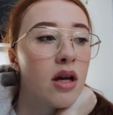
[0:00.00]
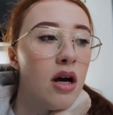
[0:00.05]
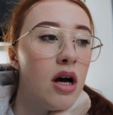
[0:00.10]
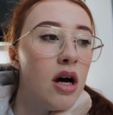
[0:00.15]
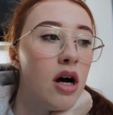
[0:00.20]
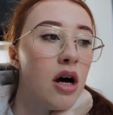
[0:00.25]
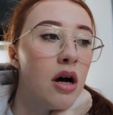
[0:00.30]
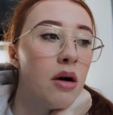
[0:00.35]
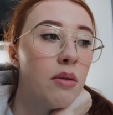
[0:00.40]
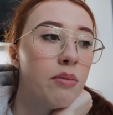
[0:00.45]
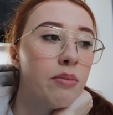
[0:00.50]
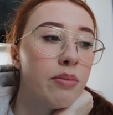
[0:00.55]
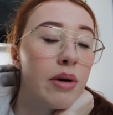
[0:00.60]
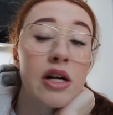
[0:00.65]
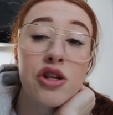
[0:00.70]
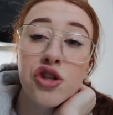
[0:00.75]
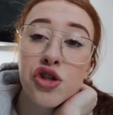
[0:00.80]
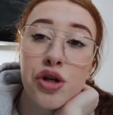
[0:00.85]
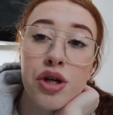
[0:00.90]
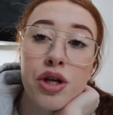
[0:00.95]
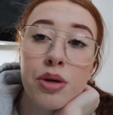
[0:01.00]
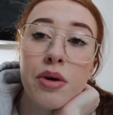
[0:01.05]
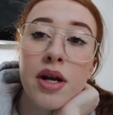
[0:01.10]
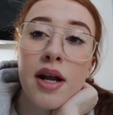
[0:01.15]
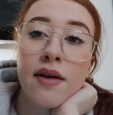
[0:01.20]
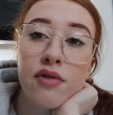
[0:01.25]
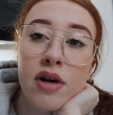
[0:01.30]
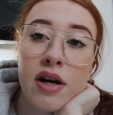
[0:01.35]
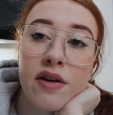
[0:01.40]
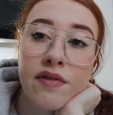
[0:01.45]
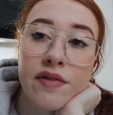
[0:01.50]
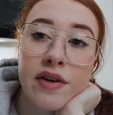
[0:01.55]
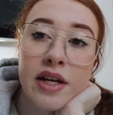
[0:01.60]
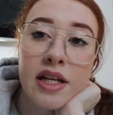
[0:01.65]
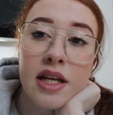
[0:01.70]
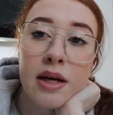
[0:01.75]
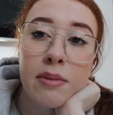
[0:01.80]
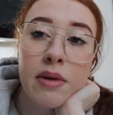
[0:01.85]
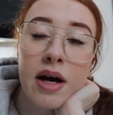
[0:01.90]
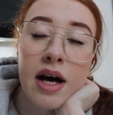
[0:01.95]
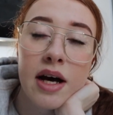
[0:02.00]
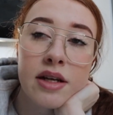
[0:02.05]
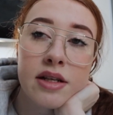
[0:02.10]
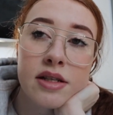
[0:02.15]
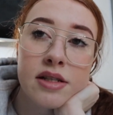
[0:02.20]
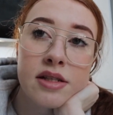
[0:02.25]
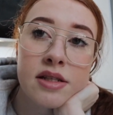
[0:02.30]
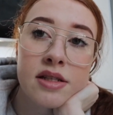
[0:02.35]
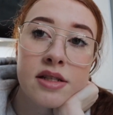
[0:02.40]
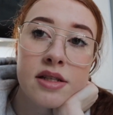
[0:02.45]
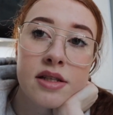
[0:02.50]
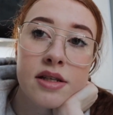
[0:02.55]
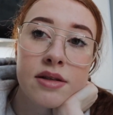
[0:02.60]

But I'll show you whenever I feed him and